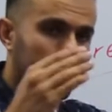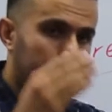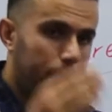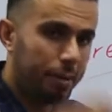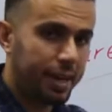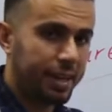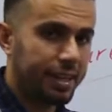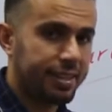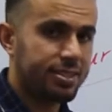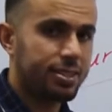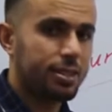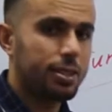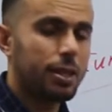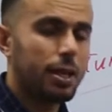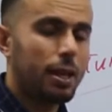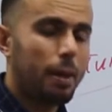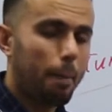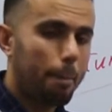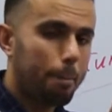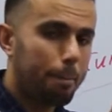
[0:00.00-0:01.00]
Base.
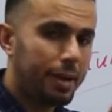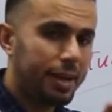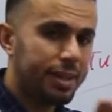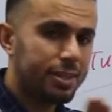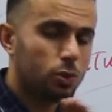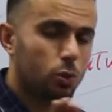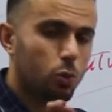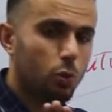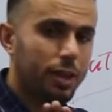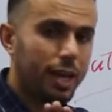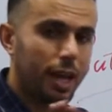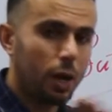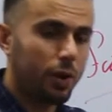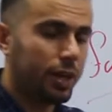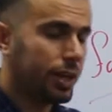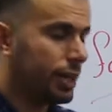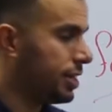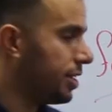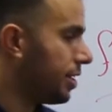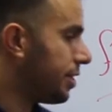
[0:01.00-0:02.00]
Base
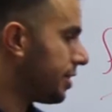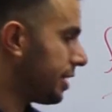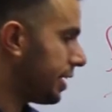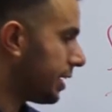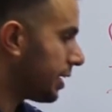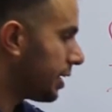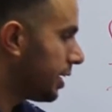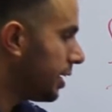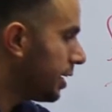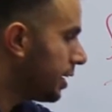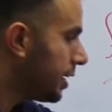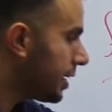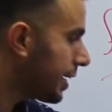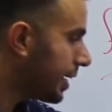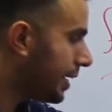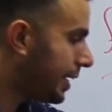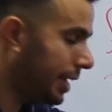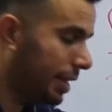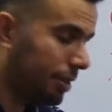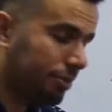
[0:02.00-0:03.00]
without anything.
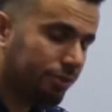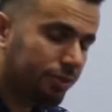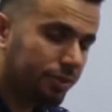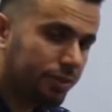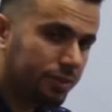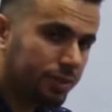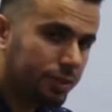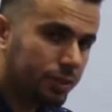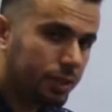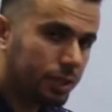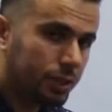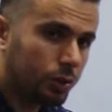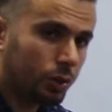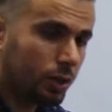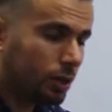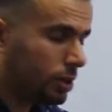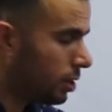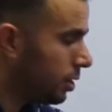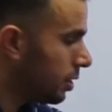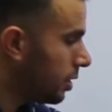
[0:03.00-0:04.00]
Give. Here.